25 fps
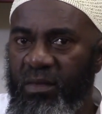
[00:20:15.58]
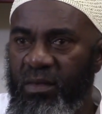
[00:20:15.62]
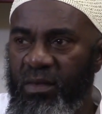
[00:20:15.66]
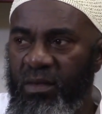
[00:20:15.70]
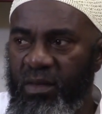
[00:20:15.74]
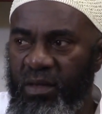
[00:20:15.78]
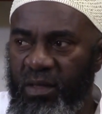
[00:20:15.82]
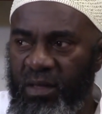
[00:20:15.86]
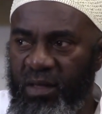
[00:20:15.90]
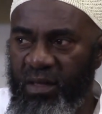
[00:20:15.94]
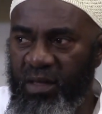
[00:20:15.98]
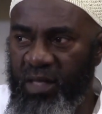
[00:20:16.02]

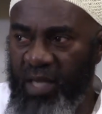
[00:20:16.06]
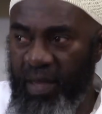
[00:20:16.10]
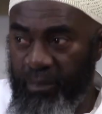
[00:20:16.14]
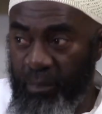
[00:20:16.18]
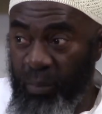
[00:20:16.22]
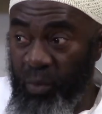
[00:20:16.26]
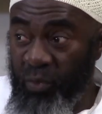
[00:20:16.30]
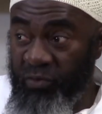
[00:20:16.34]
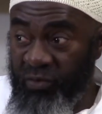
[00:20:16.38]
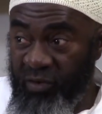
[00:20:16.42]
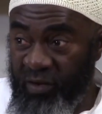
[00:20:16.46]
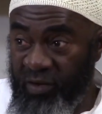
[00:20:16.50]
The
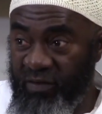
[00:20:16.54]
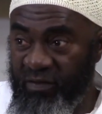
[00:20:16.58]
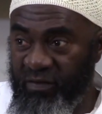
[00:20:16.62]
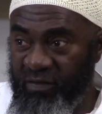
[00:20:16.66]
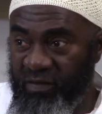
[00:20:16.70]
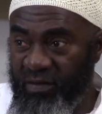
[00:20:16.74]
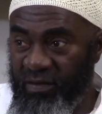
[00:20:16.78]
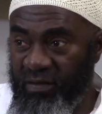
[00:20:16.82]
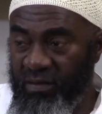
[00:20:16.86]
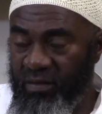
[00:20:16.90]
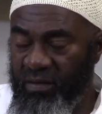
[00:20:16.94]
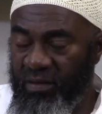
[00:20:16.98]

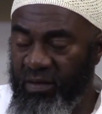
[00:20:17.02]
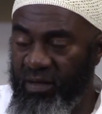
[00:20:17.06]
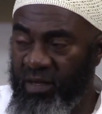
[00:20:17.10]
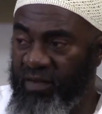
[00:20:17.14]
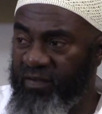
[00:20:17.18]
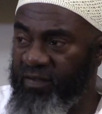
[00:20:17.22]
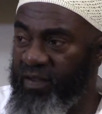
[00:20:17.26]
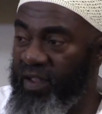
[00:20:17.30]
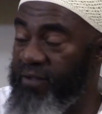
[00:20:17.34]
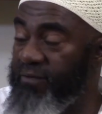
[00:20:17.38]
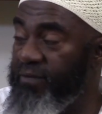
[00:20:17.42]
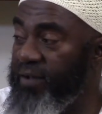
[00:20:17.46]
Muslims,
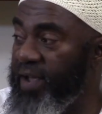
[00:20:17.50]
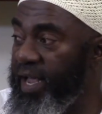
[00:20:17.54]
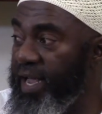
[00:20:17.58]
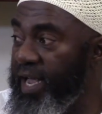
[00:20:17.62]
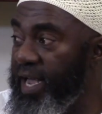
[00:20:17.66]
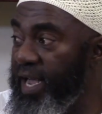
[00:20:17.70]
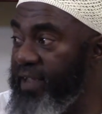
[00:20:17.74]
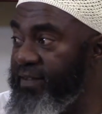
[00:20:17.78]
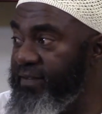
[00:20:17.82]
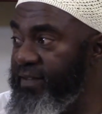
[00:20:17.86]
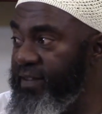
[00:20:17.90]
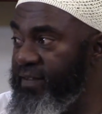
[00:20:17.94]
say five
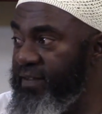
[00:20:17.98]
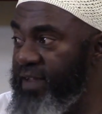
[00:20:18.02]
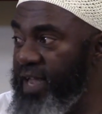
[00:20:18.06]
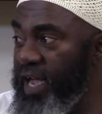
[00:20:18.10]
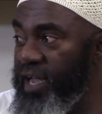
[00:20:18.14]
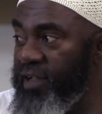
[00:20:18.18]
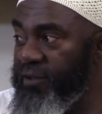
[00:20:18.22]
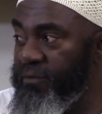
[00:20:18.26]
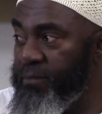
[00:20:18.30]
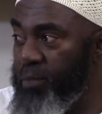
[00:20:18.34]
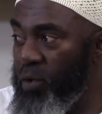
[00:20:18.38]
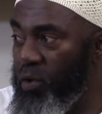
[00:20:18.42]
gods. This
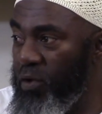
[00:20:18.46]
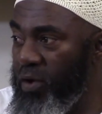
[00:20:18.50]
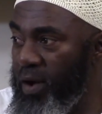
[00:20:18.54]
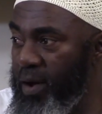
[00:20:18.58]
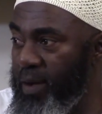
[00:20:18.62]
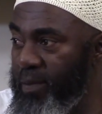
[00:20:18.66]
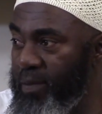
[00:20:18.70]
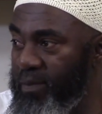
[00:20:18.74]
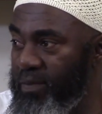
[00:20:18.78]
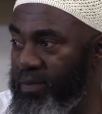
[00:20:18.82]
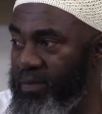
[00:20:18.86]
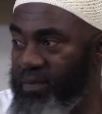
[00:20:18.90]
guy spoke
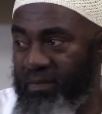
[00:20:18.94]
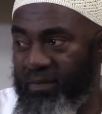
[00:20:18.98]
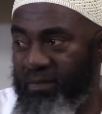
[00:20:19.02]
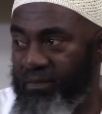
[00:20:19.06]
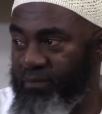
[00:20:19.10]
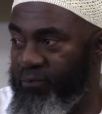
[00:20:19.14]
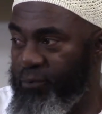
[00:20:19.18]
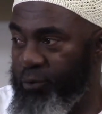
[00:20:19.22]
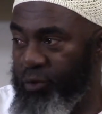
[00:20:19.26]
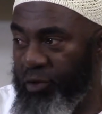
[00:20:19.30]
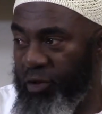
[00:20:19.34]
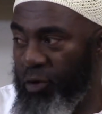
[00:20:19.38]

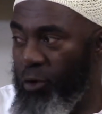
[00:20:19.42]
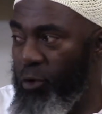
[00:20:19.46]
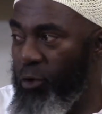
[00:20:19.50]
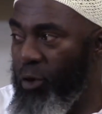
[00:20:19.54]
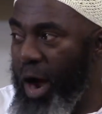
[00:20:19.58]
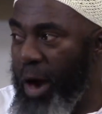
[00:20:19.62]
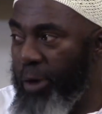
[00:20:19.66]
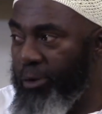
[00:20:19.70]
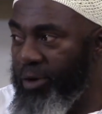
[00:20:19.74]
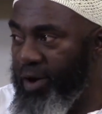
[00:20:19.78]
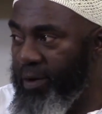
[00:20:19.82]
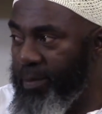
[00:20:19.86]
up for the whole
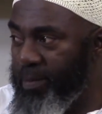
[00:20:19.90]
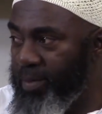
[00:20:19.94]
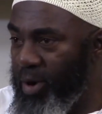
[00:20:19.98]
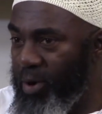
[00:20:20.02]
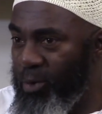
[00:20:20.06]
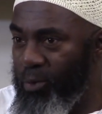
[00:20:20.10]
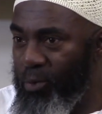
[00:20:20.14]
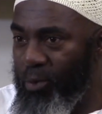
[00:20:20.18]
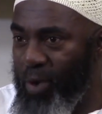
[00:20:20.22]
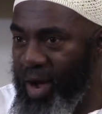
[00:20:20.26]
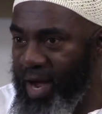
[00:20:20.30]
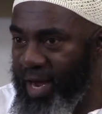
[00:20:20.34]
hour
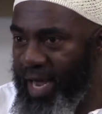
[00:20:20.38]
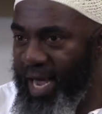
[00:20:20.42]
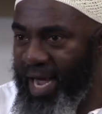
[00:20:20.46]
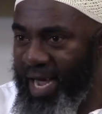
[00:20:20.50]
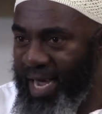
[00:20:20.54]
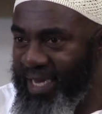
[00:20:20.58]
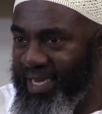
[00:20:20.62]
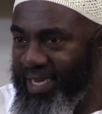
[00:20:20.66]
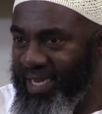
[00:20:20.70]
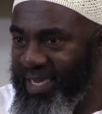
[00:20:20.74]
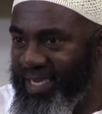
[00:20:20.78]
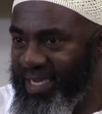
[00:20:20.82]
about one
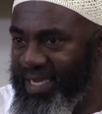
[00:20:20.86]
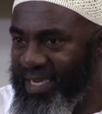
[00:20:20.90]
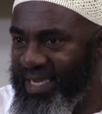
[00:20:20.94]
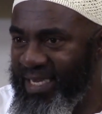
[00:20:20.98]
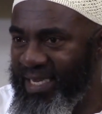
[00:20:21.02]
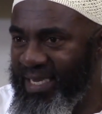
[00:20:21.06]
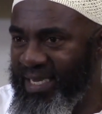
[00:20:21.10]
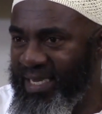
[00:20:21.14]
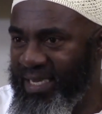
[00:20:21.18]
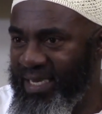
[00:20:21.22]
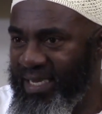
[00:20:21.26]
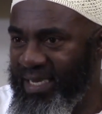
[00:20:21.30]
God.
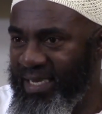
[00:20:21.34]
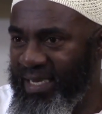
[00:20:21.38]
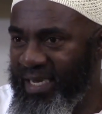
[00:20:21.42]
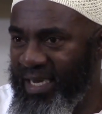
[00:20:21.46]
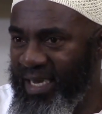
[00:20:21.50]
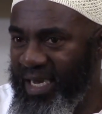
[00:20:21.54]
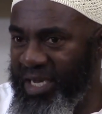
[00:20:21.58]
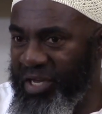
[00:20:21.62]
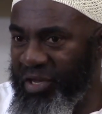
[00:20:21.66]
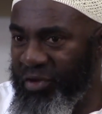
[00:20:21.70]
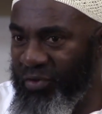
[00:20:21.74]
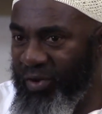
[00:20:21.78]

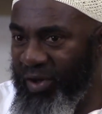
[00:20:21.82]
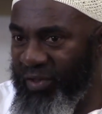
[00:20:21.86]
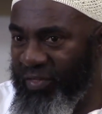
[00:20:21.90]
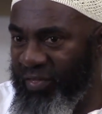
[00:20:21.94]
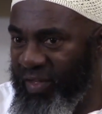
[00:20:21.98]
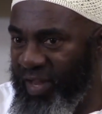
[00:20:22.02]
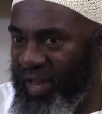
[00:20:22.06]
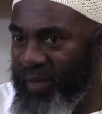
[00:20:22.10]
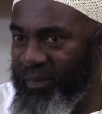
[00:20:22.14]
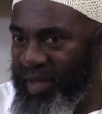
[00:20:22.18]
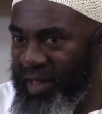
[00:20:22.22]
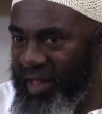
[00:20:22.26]
And you are
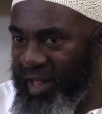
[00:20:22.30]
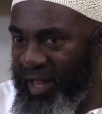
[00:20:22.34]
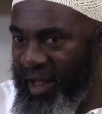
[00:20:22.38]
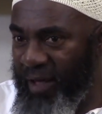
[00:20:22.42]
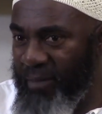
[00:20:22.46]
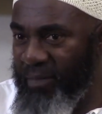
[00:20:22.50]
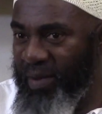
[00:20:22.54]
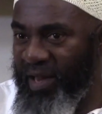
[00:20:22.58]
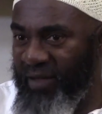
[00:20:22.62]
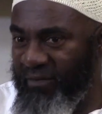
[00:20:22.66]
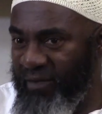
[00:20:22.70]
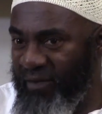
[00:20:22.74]
telling me that
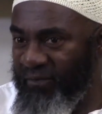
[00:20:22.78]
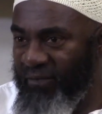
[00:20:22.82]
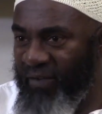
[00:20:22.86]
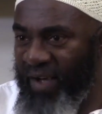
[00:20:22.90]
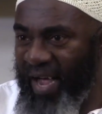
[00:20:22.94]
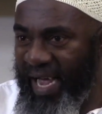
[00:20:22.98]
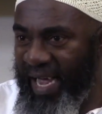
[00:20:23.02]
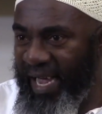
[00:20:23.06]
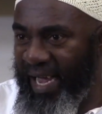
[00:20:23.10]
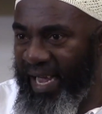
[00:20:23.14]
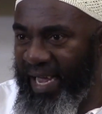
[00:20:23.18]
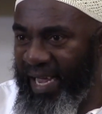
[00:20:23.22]
they believe in
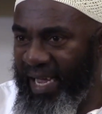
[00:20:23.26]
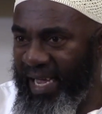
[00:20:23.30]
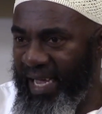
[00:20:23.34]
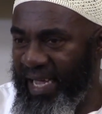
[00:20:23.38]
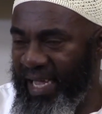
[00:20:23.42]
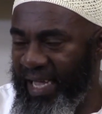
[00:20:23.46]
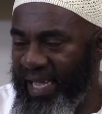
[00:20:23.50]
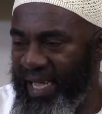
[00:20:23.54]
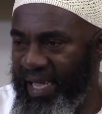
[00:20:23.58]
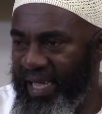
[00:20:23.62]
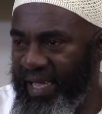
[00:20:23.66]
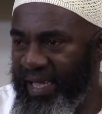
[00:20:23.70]
five?
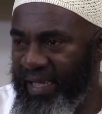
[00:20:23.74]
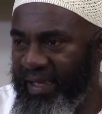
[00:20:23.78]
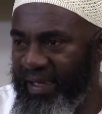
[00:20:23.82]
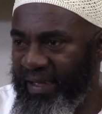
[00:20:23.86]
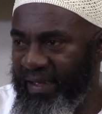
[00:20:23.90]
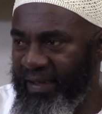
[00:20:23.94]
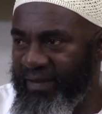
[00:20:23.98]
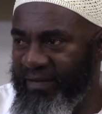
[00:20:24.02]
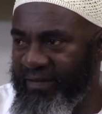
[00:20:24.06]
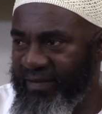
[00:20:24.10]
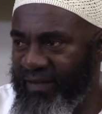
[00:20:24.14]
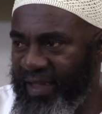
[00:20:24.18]

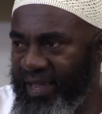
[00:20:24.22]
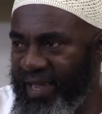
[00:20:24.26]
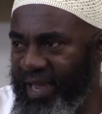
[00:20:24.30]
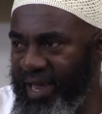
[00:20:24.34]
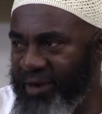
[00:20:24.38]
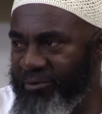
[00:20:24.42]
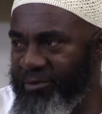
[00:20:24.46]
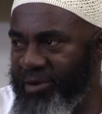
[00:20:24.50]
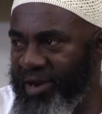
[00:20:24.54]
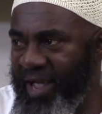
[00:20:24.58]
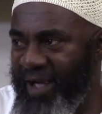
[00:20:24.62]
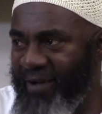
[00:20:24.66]
Say,
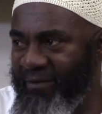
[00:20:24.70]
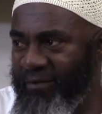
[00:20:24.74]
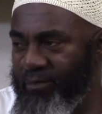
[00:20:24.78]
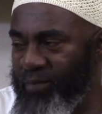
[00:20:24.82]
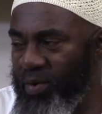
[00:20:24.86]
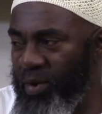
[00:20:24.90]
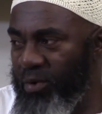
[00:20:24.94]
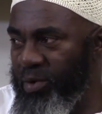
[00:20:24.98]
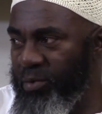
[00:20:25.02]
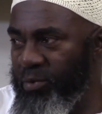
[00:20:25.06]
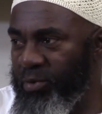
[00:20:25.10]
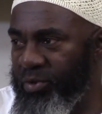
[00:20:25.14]
I already have a
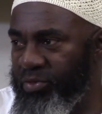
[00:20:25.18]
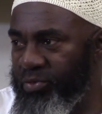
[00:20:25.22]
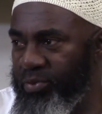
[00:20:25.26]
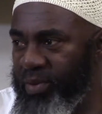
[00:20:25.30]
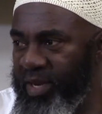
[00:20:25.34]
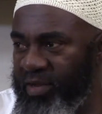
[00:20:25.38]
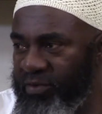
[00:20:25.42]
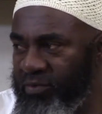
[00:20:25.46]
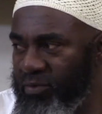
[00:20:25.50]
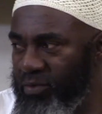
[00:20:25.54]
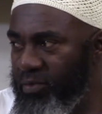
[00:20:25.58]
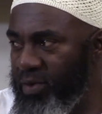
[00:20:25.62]
problem with
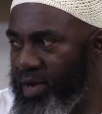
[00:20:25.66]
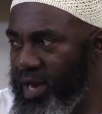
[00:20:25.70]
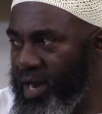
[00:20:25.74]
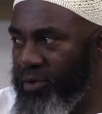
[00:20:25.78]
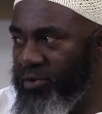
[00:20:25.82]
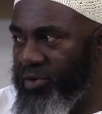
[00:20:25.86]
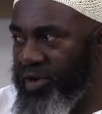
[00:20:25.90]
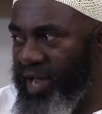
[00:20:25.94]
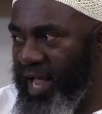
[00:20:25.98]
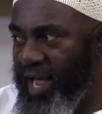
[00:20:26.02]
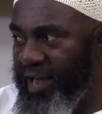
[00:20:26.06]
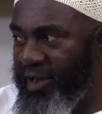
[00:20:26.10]
three, so what, I'm
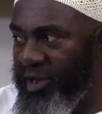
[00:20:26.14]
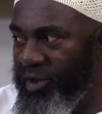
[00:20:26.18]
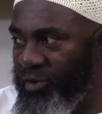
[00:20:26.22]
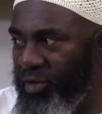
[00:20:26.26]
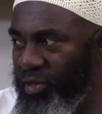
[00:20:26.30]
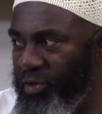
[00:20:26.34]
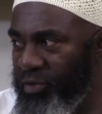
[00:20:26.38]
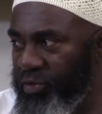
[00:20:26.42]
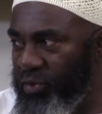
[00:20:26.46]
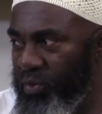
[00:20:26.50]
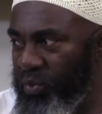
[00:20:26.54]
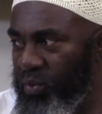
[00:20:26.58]
going to add
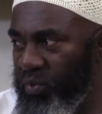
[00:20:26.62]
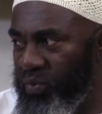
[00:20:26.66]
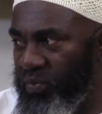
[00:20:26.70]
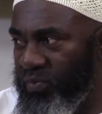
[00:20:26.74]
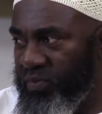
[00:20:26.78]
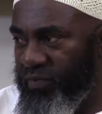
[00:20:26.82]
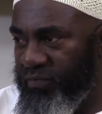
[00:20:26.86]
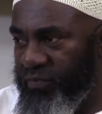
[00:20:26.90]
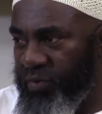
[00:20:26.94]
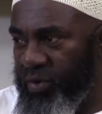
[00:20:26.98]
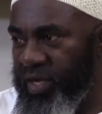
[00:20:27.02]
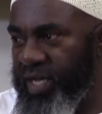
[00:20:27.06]
another two.
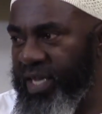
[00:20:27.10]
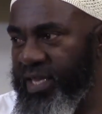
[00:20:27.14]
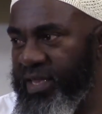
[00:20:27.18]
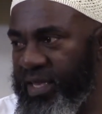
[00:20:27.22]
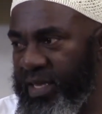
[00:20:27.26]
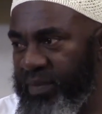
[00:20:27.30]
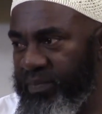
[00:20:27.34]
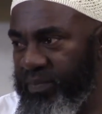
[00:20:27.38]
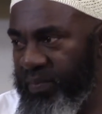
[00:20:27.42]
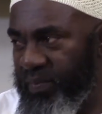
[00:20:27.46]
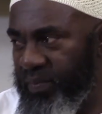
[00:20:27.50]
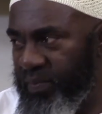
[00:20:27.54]
Forget them.